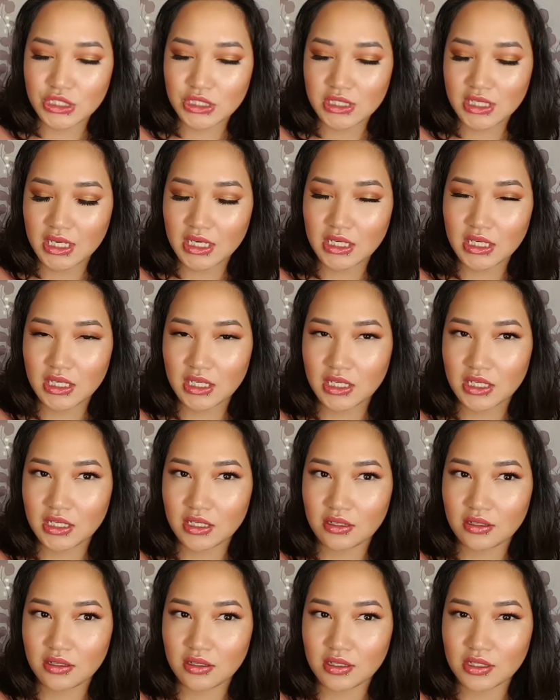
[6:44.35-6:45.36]
kind
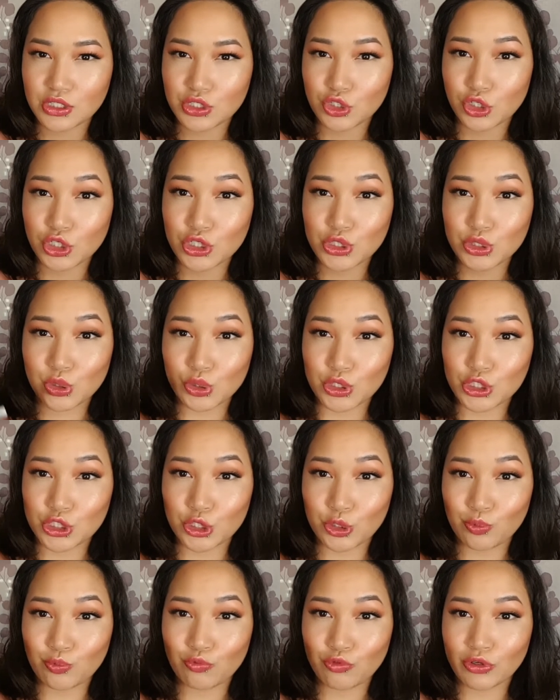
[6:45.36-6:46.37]
of drugstore
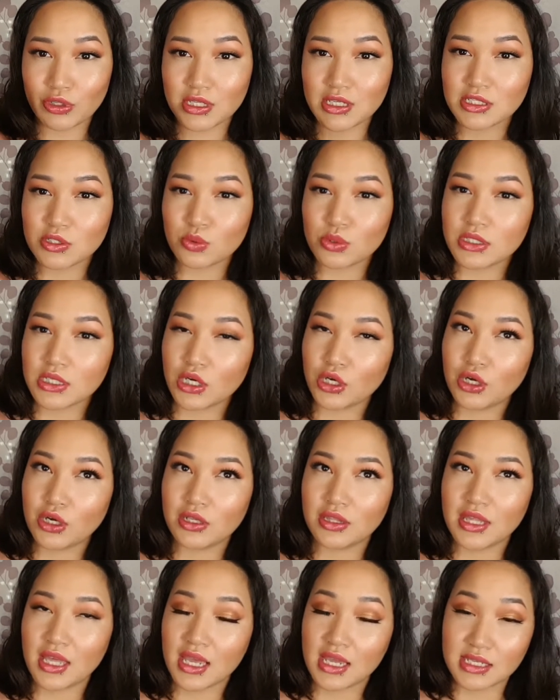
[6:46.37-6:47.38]
dupe for this, which I
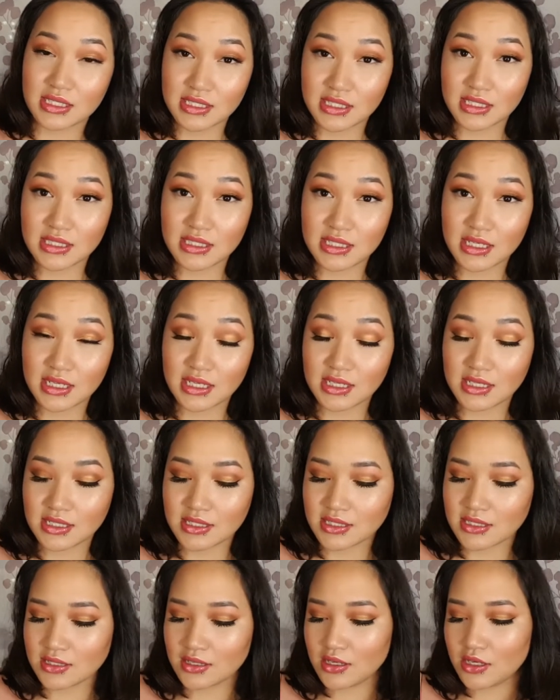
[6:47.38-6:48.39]
heard the Essence
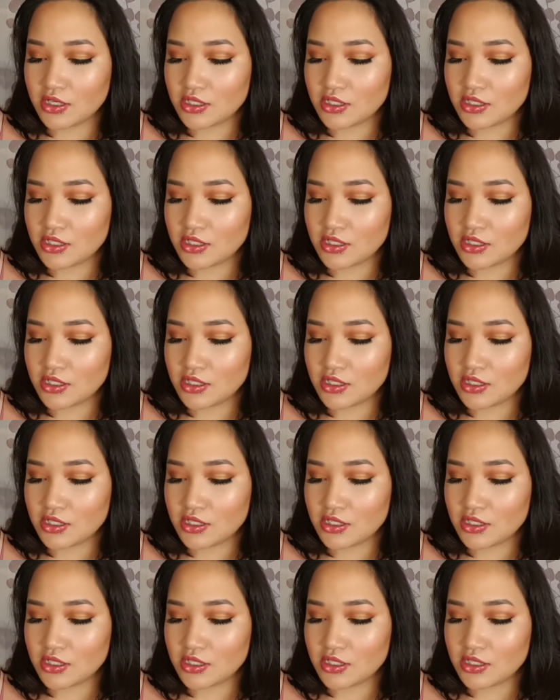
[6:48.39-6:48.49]
is.